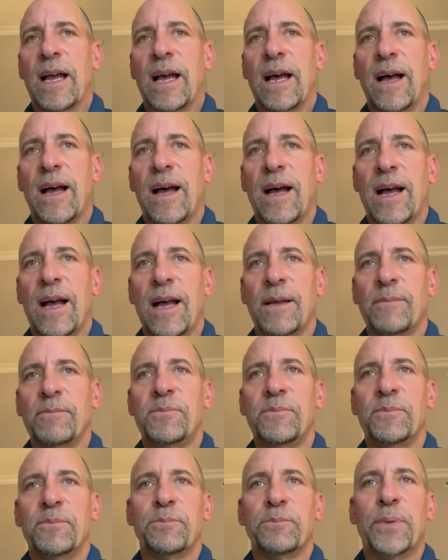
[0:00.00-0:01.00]

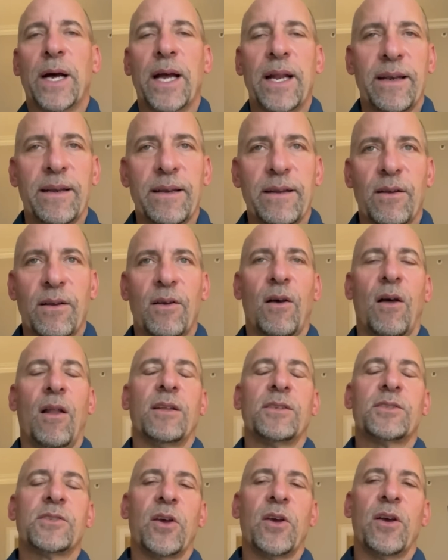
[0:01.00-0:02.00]
Um, but
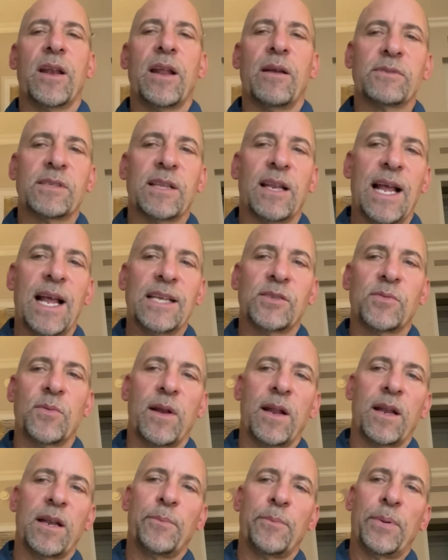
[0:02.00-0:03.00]
all is good. I was the last
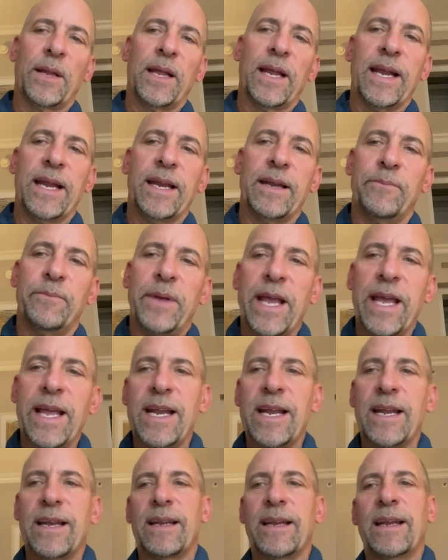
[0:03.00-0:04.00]
one on the plane,
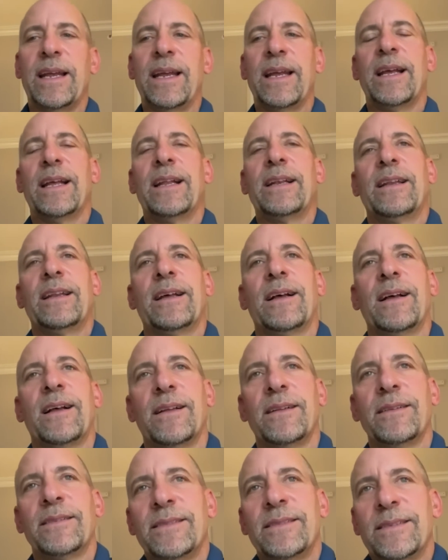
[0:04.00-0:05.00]
made it, and
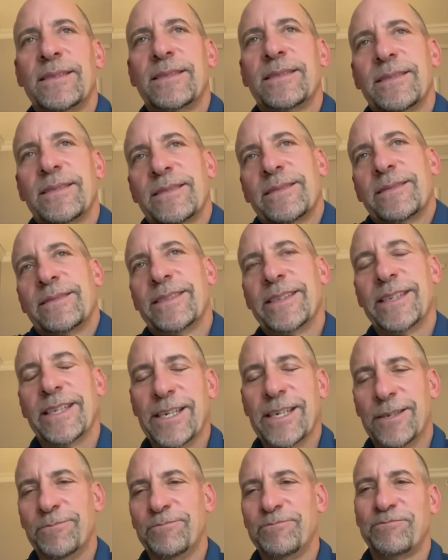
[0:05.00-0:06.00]
uh,
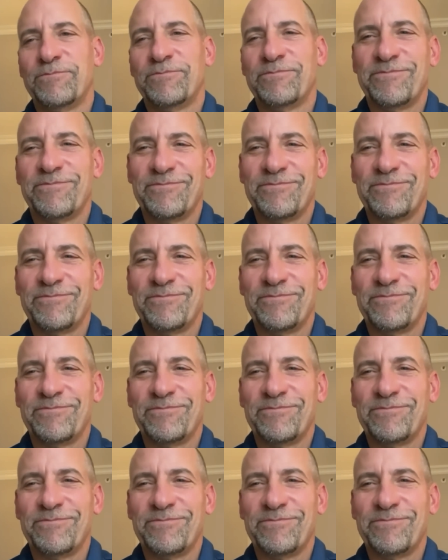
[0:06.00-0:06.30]
you know,